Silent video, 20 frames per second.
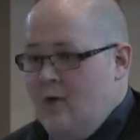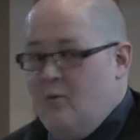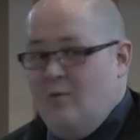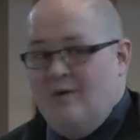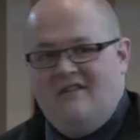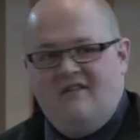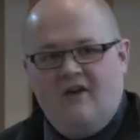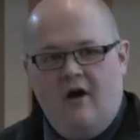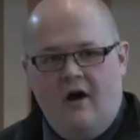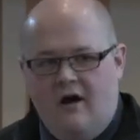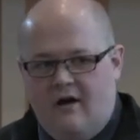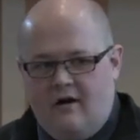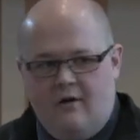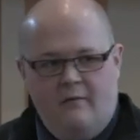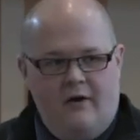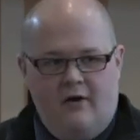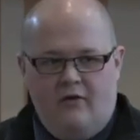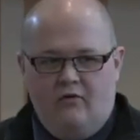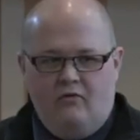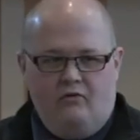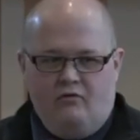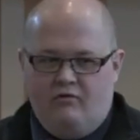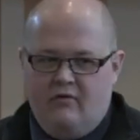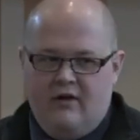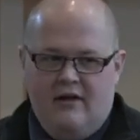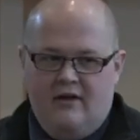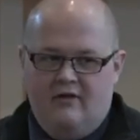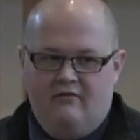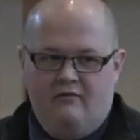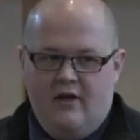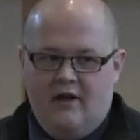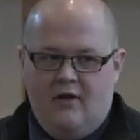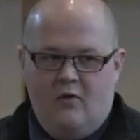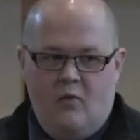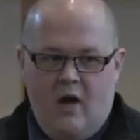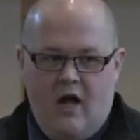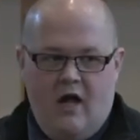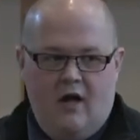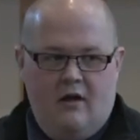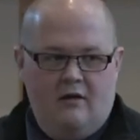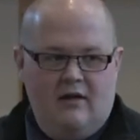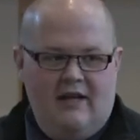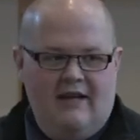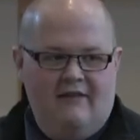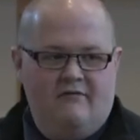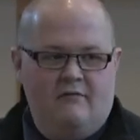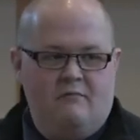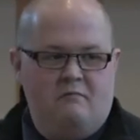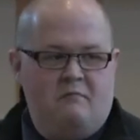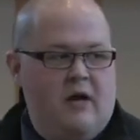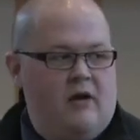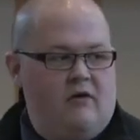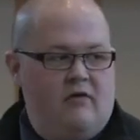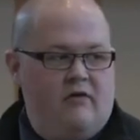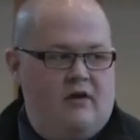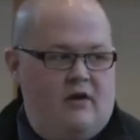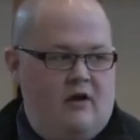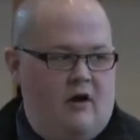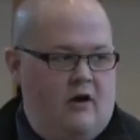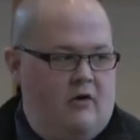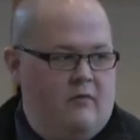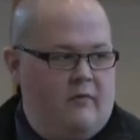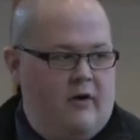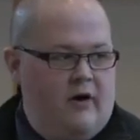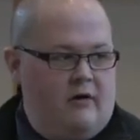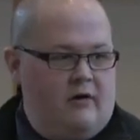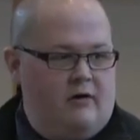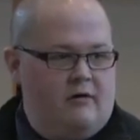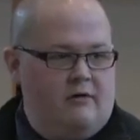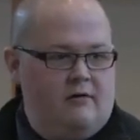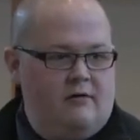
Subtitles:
We talk about it really, really well, even better than Hallmark.